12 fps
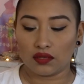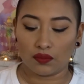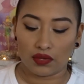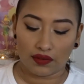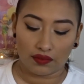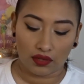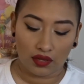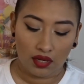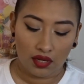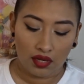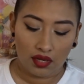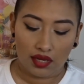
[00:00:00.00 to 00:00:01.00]
whatever.
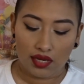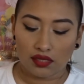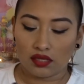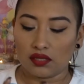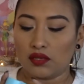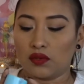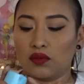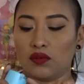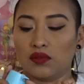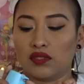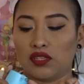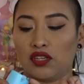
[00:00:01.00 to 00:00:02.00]
Has a
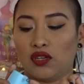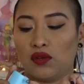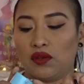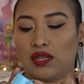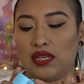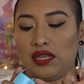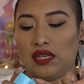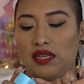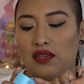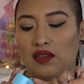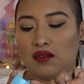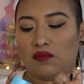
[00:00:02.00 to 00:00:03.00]
little secure thingy here,